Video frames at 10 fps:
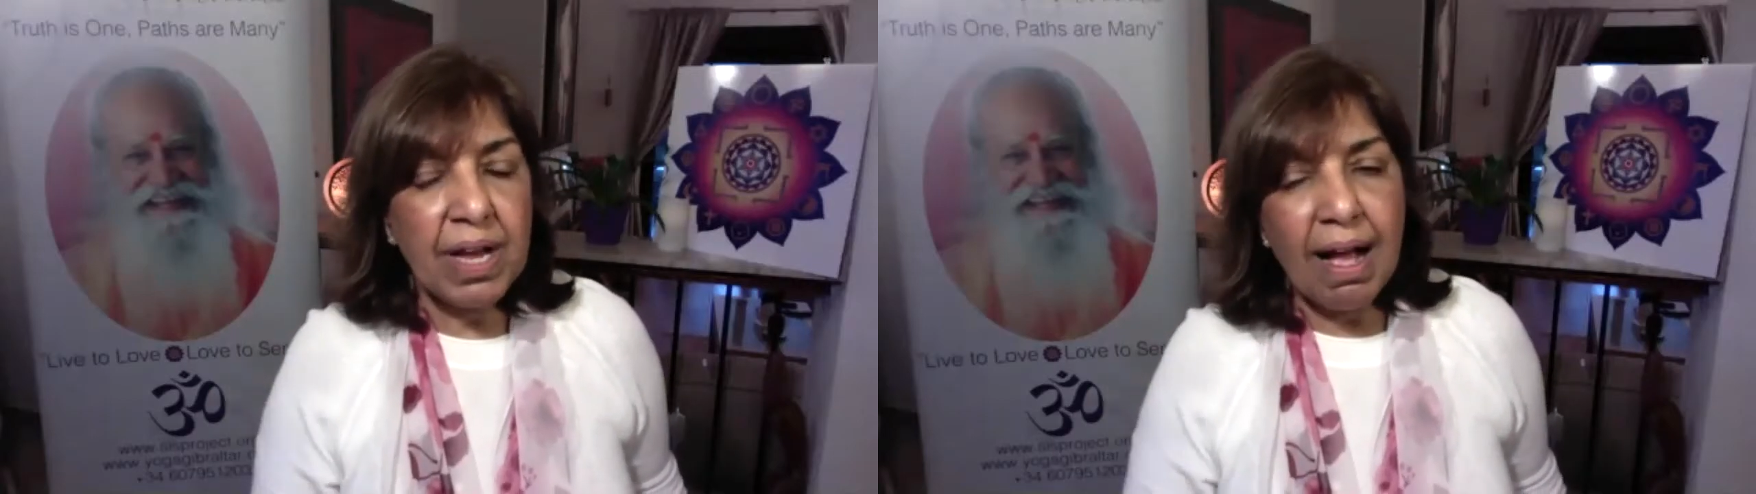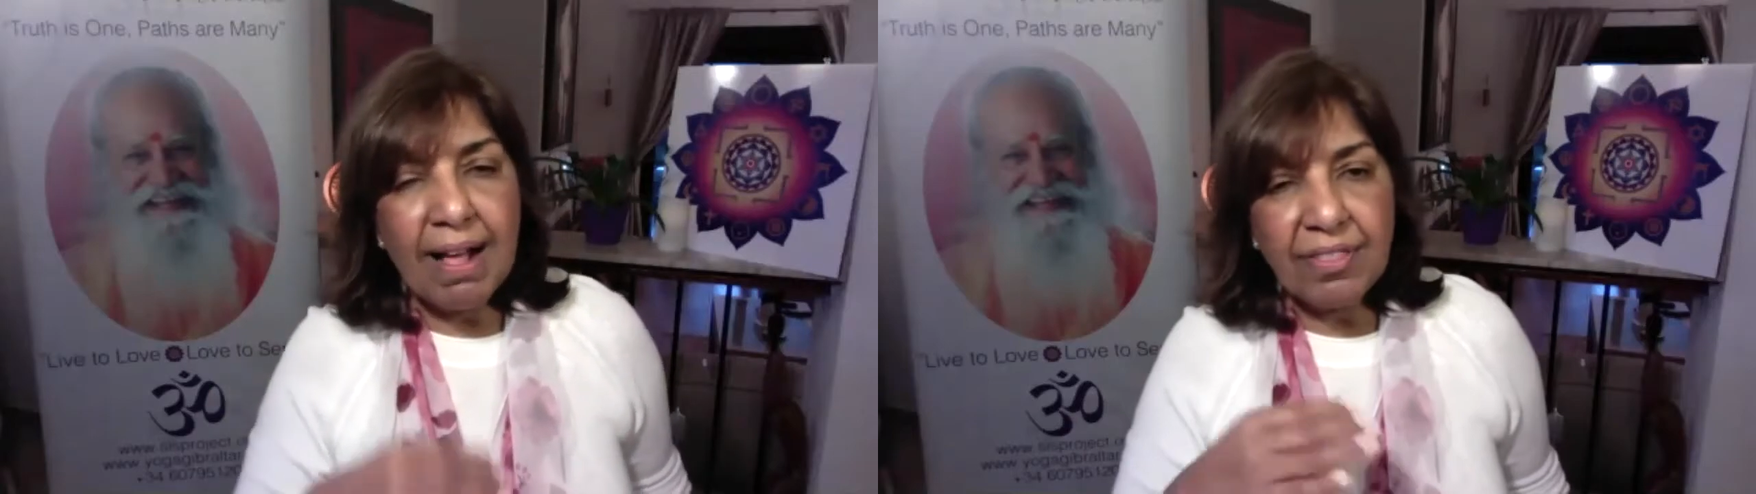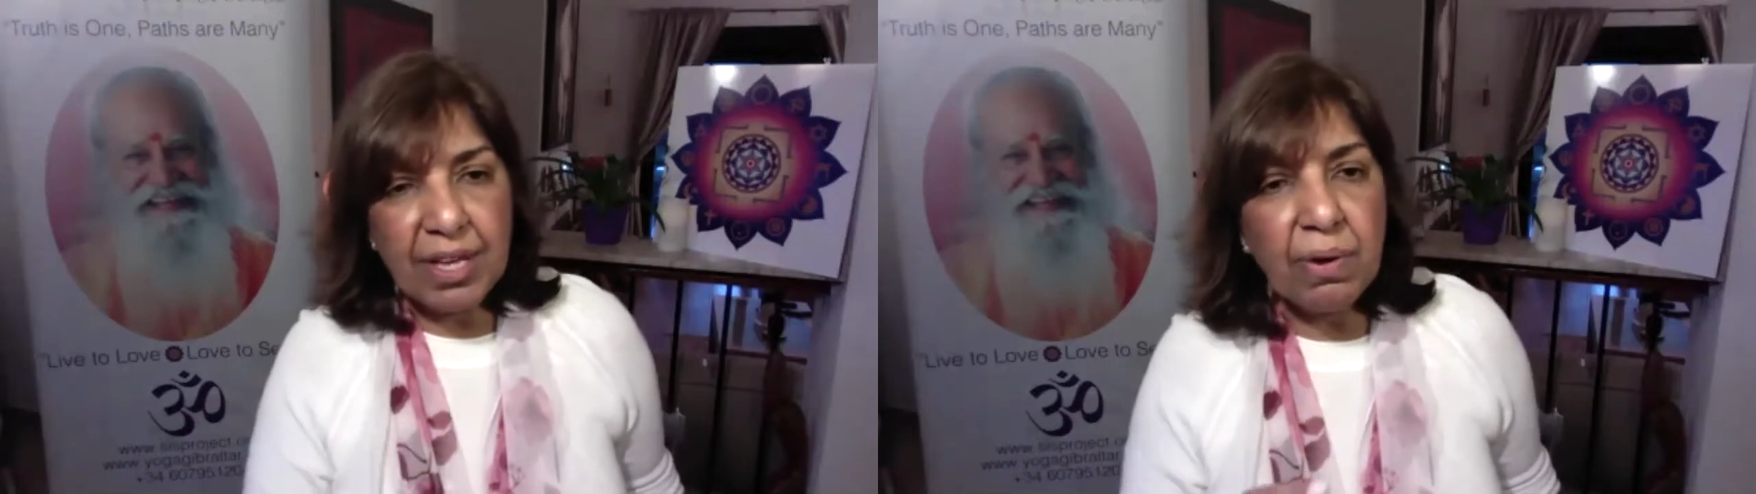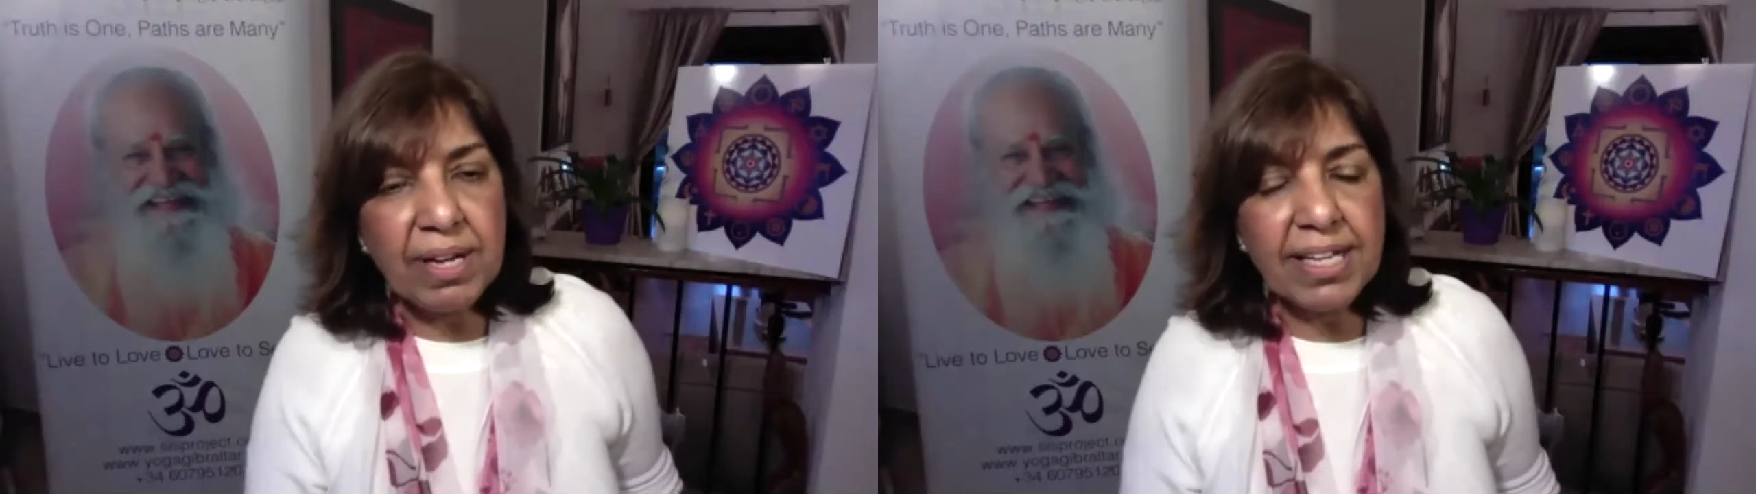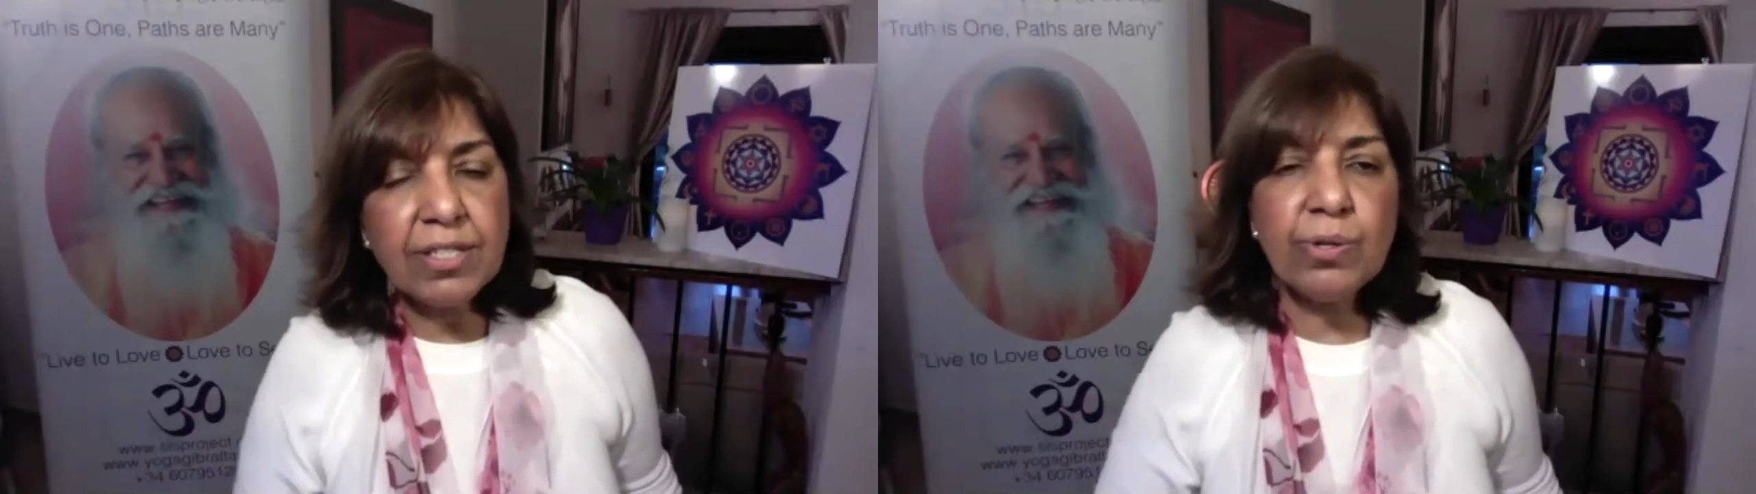Hatha
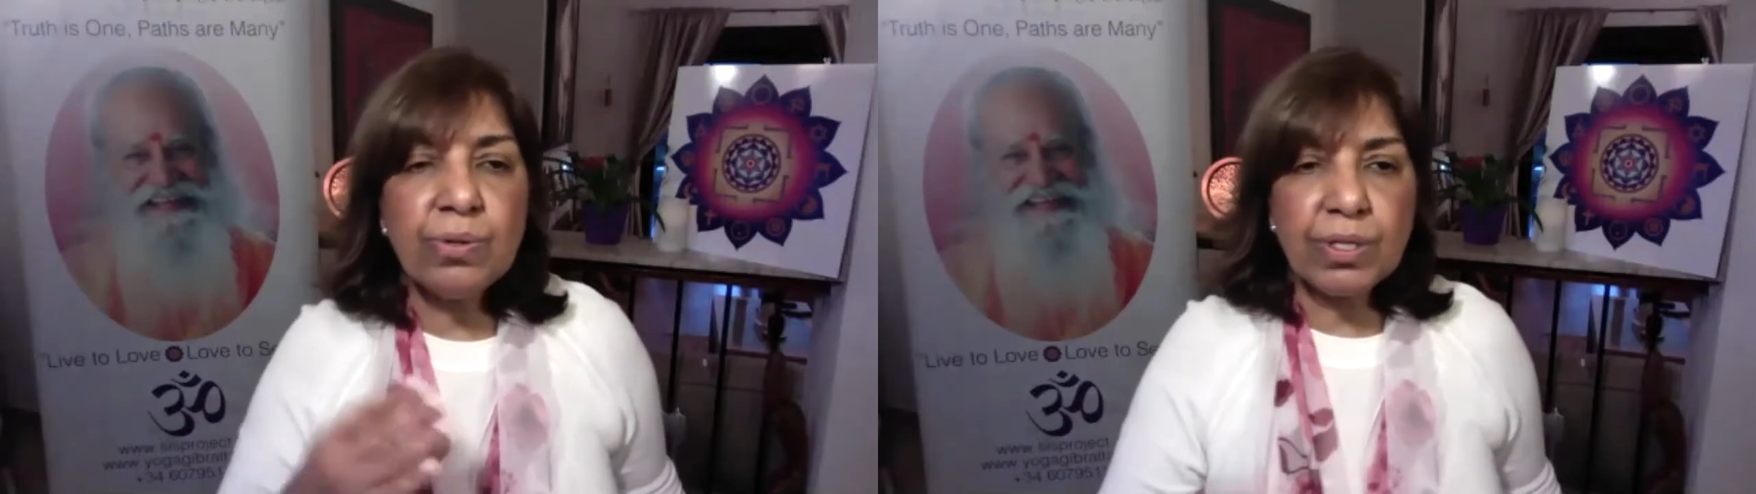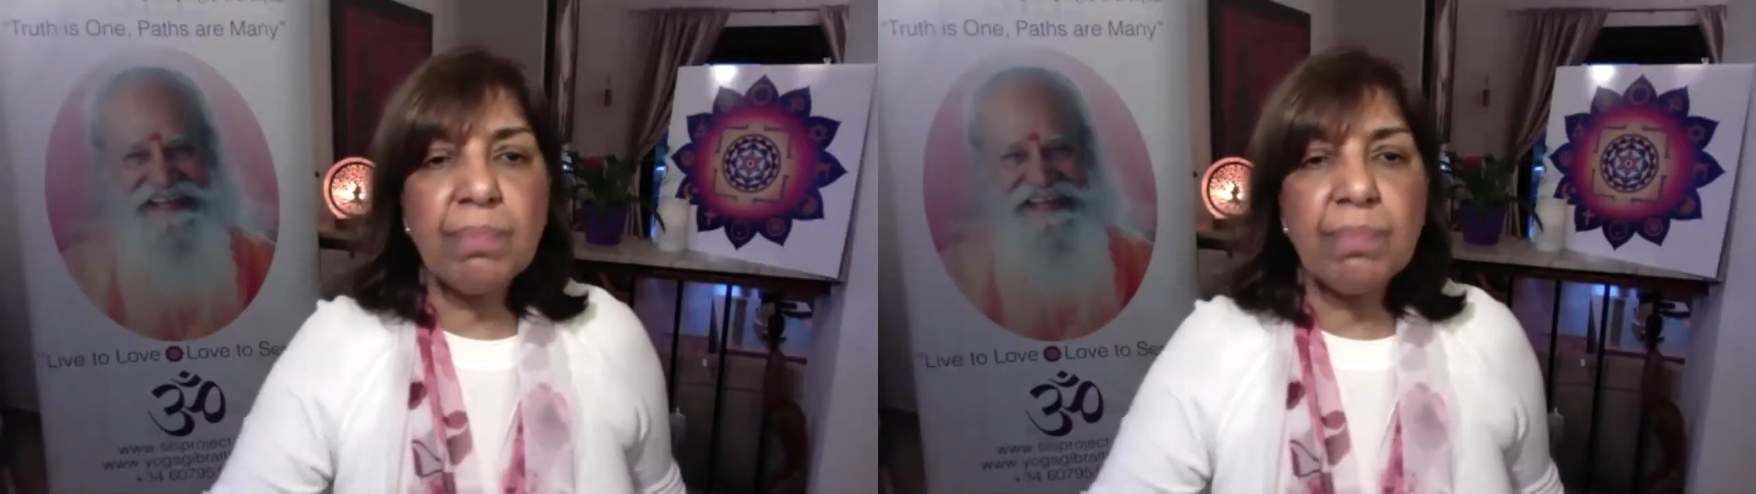yogis use the